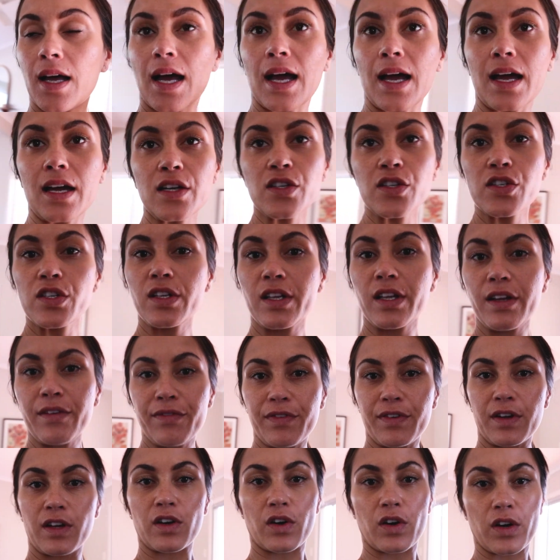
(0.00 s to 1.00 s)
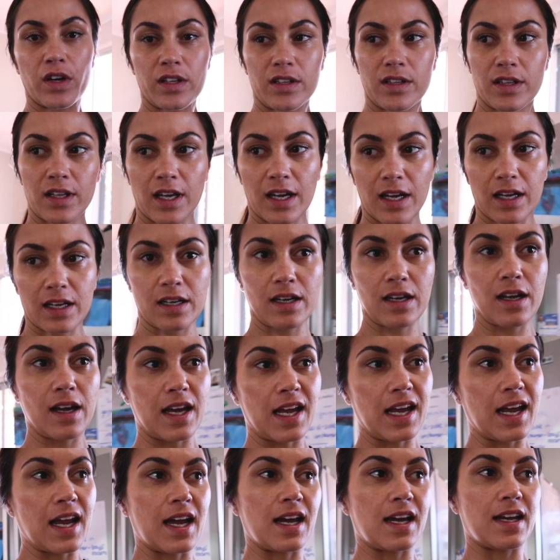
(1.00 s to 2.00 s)
I actually forgot that I
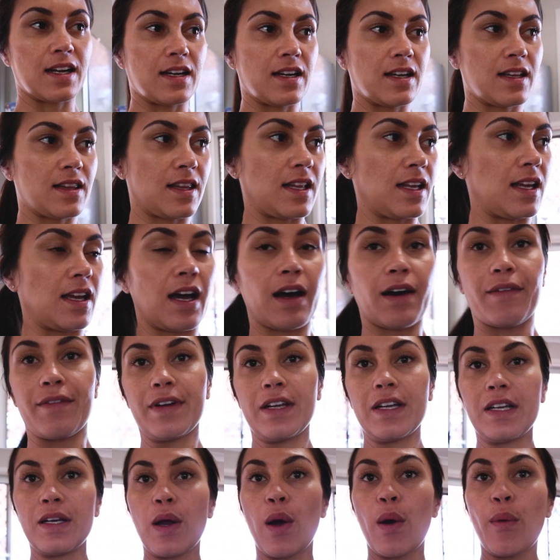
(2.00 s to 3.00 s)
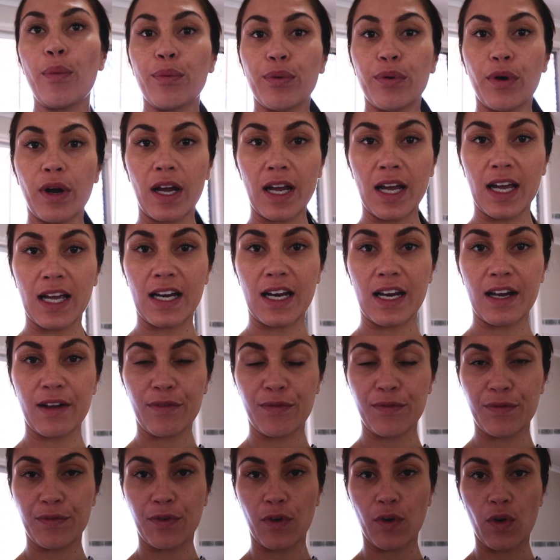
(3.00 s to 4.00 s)
had the oven
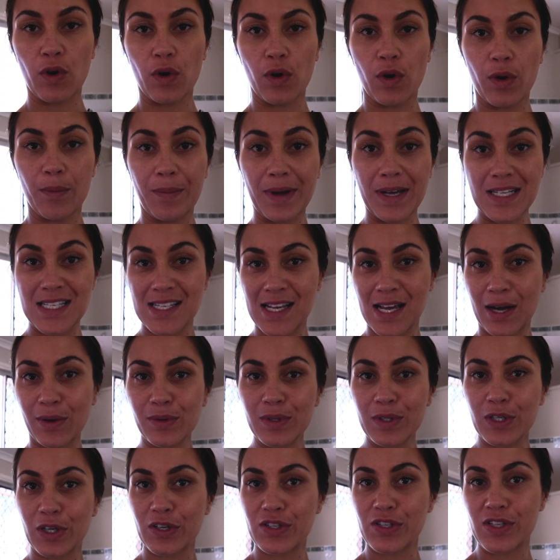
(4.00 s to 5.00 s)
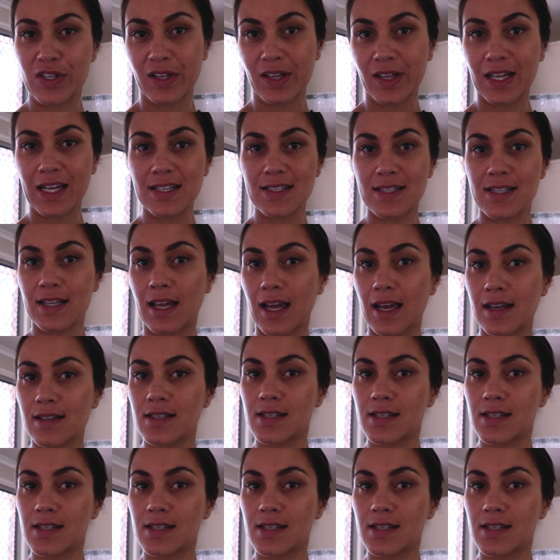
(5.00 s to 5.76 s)
preheating for my sourdough, so let's get